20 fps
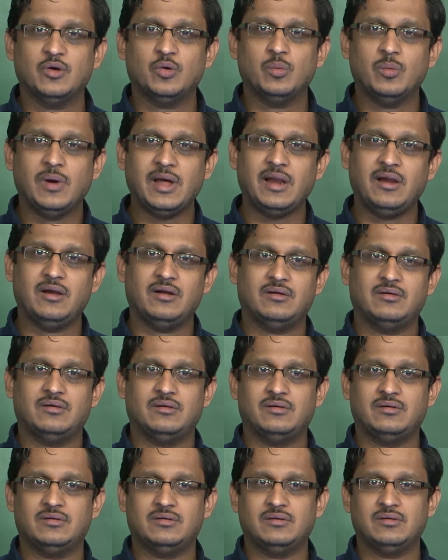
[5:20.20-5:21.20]
well,
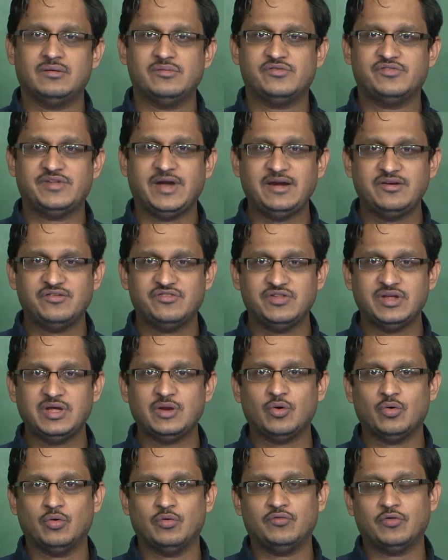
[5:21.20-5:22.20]

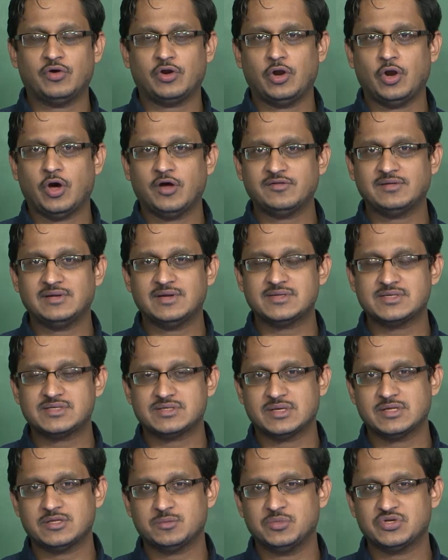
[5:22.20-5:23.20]
Z0 for a lossless
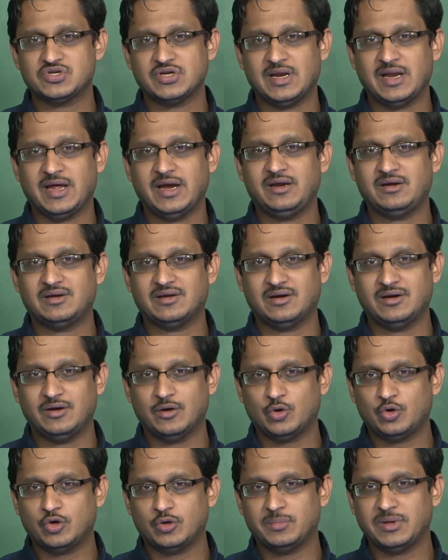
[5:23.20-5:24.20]
transmission line turned
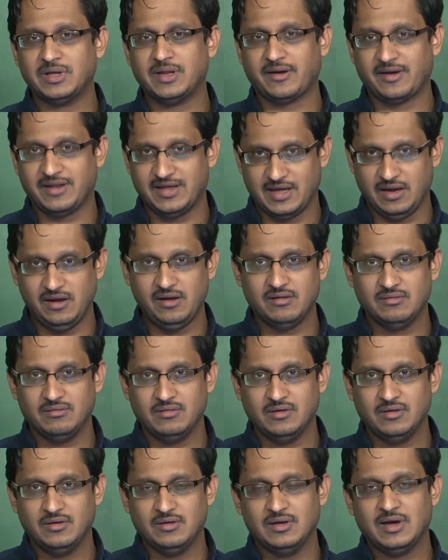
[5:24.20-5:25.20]
out to be real,
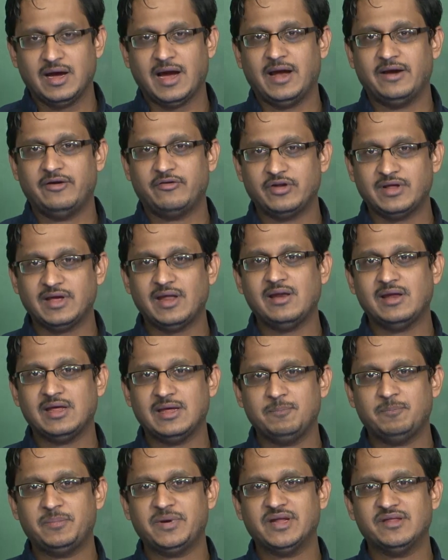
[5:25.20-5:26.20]
and real
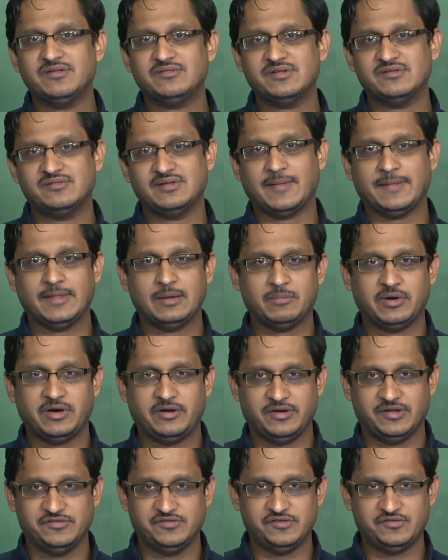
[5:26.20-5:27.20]
impedance is nothing
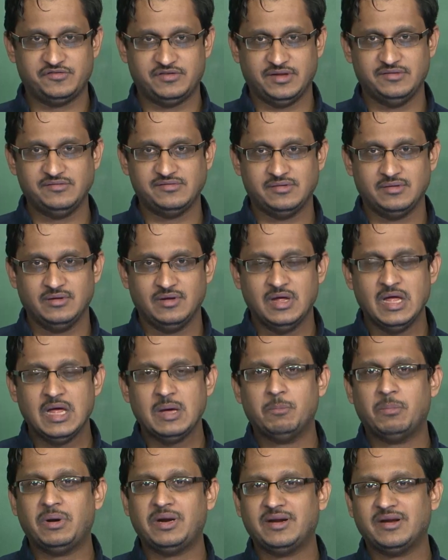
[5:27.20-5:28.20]
but resistance.
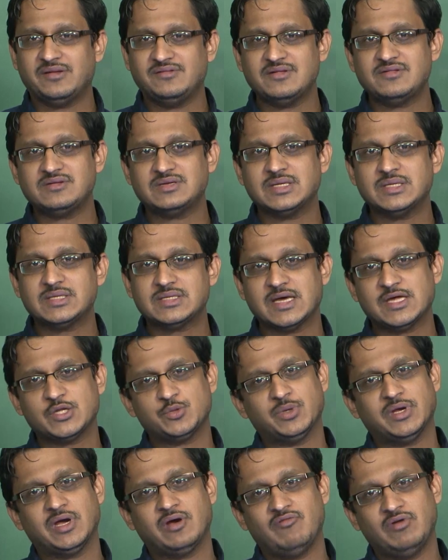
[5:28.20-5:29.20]
But resistance, as
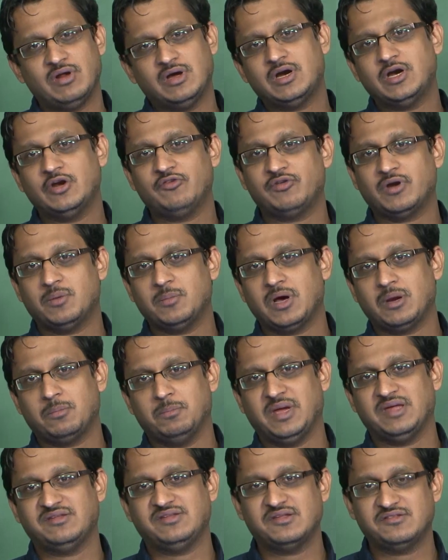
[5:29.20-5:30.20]
we have learned from our
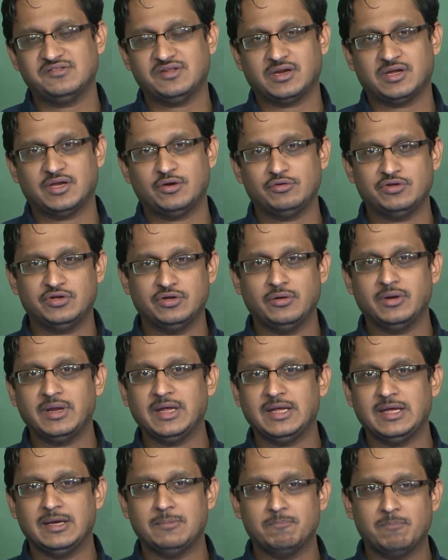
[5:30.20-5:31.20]
basic circuit
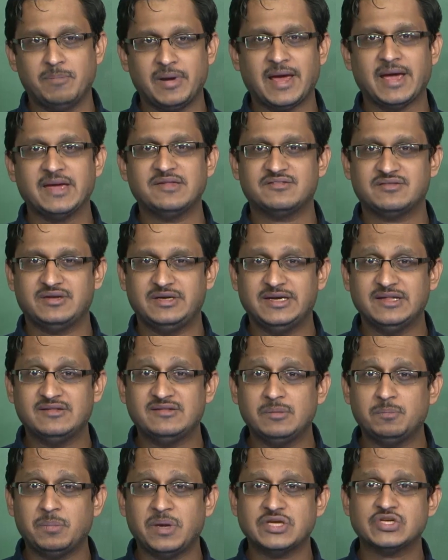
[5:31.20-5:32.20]
theory, implies
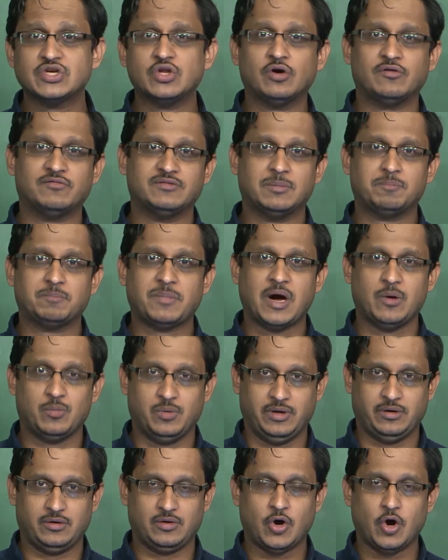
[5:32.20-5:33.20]
dissipation of the
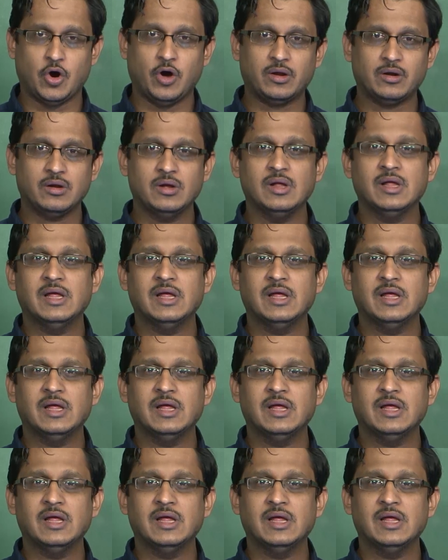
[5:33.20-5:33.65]
power or